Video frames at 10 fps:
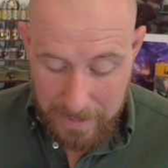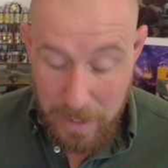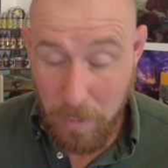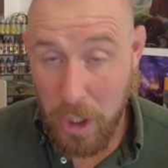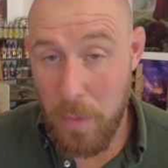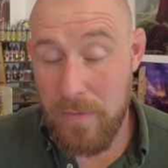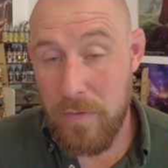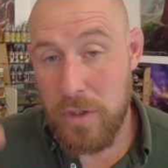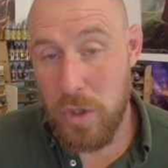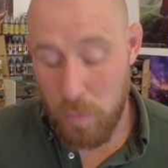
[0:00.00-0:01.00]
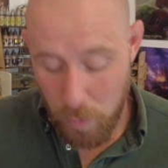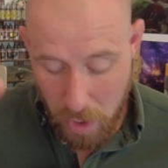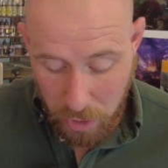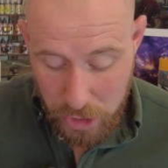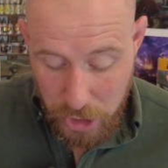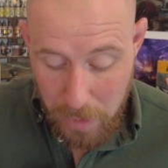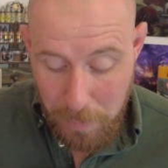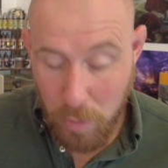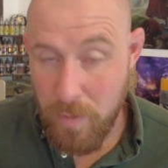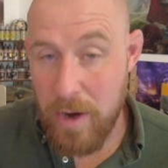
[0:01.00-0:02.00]
Okay, we're going to go with, so we're not just going
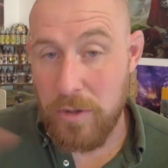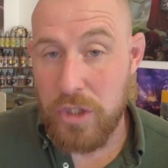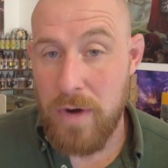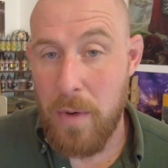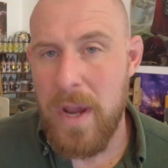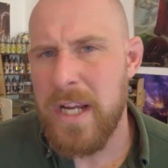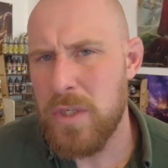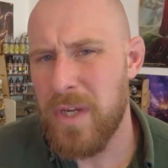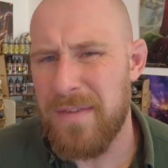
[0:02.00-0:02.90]
to put red on straight away because it'll